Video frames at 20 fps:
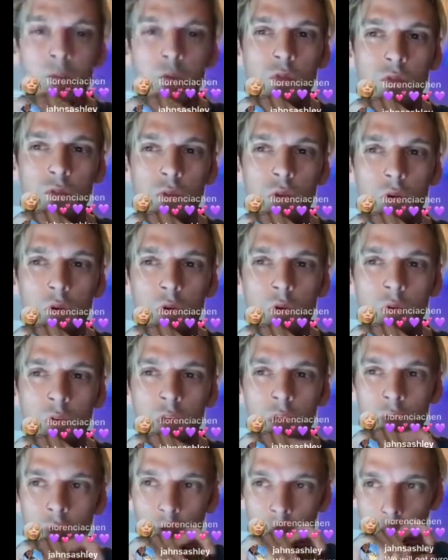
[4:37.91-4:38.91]
Fool's Gold,
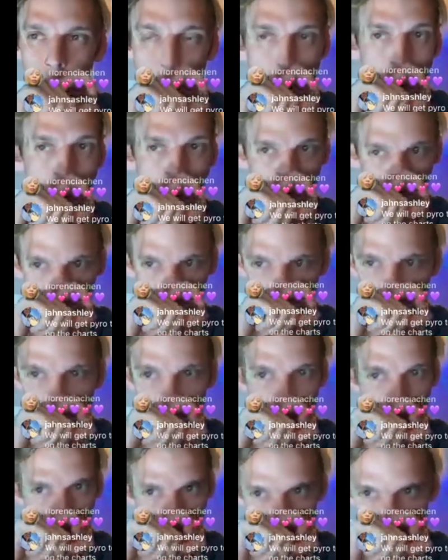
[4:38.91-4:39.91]
and
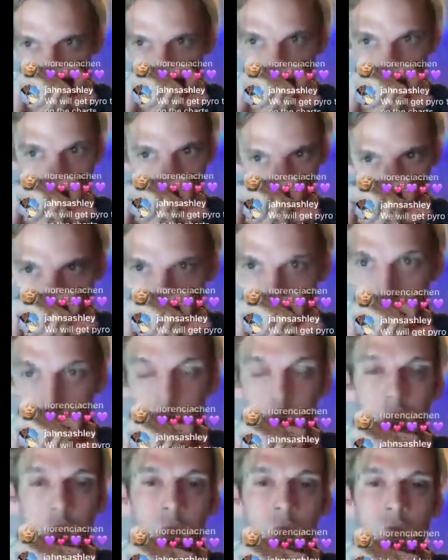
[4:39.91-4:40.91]
then he
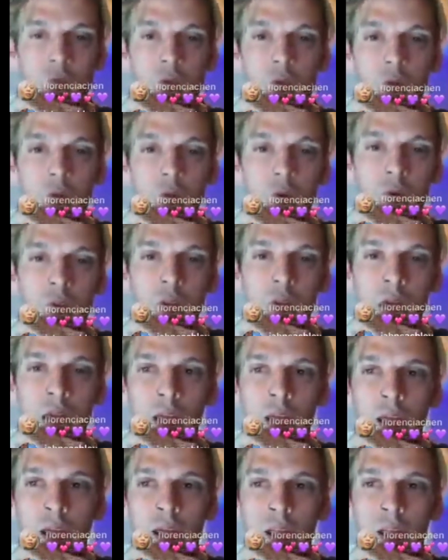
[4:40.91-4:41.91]
heard Fool's Gold
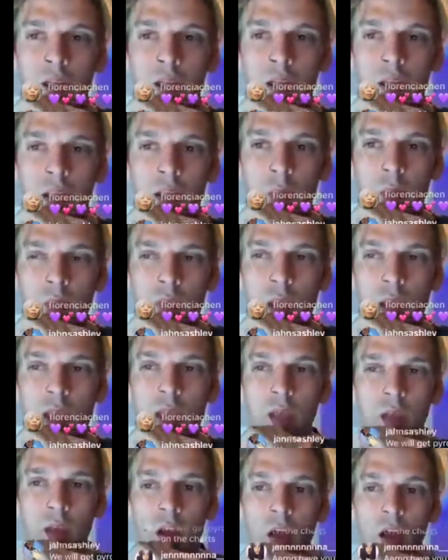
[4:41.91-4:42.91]
and he was
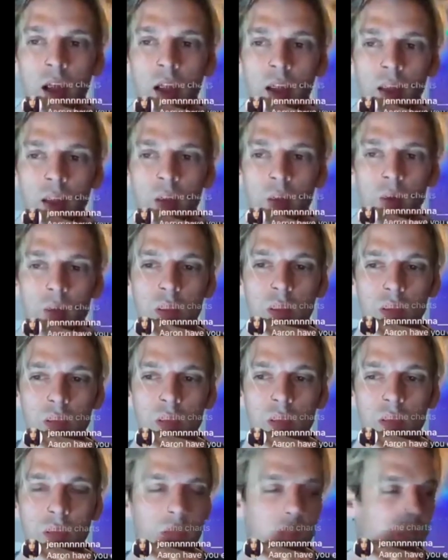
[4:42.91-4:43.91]
like, all right, you know what,
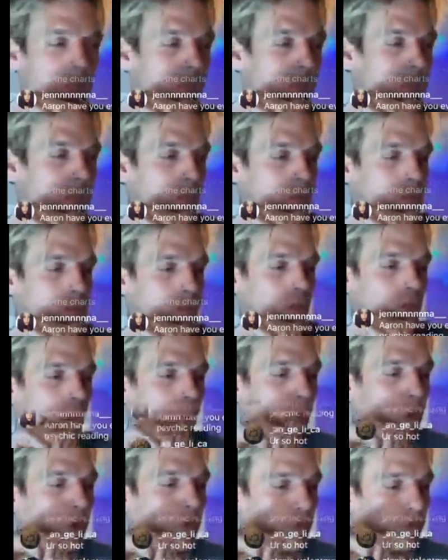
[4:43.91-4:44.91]
this is what's gonna
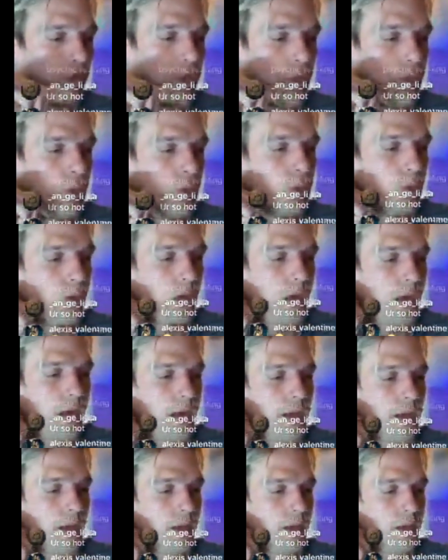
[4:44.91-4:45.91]
work for you.
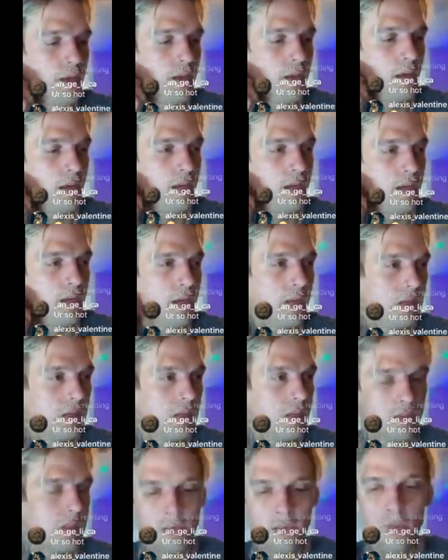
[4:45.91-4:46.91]
And he's like,
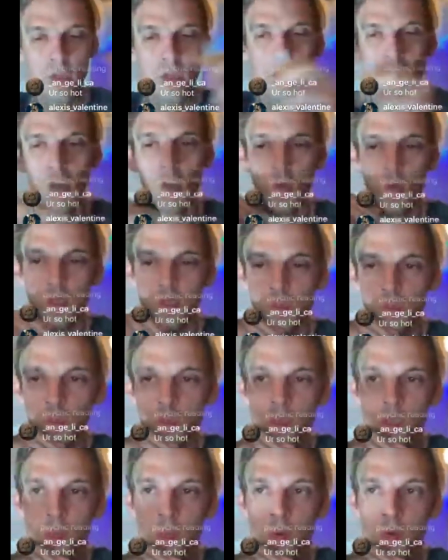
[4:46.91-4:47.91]
this is, as a
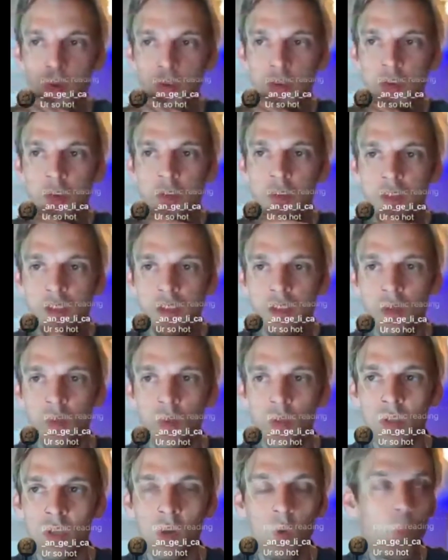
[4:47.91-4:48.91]
music producer, this is
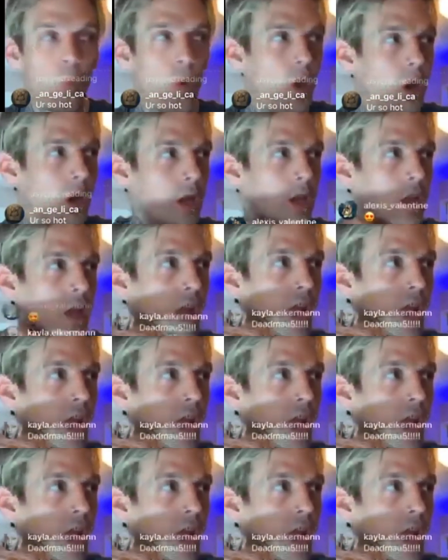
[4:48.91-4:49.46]
what's gonna work.